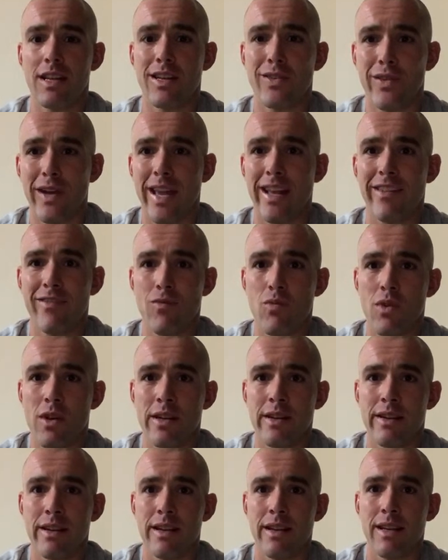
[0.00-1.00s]
creative
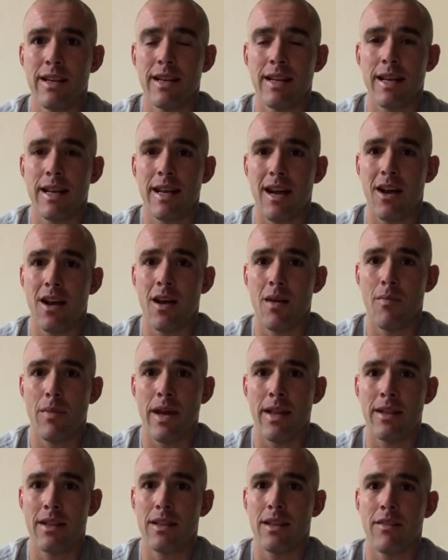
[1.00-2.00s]
one, um,
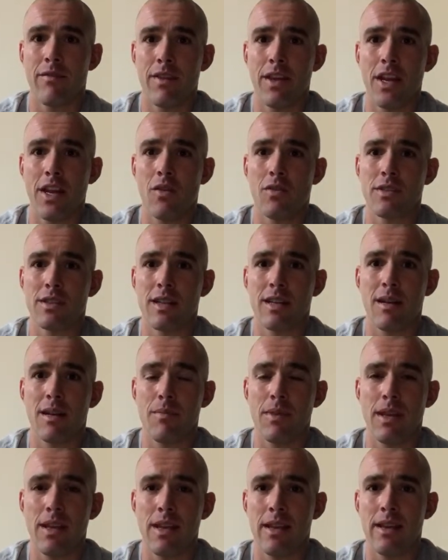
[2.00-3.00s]
and the video is gonna
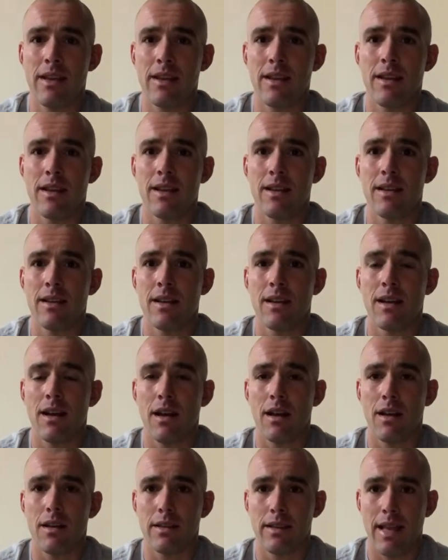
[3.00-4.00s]
be
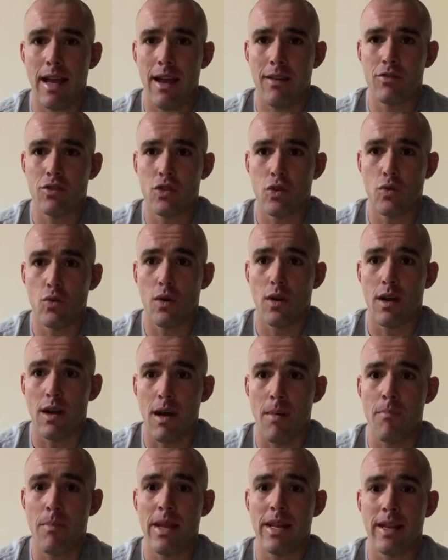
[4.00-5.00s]
uh, down to a,
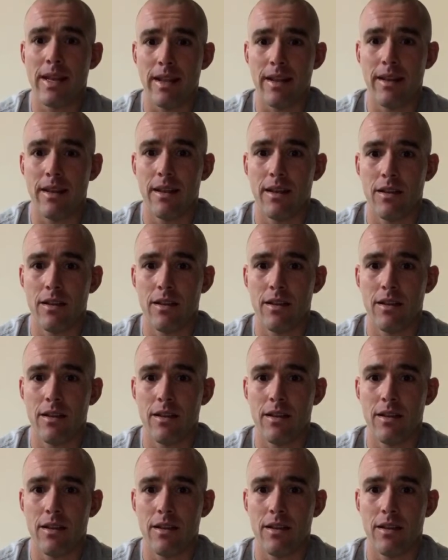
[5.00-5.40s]
a, minute,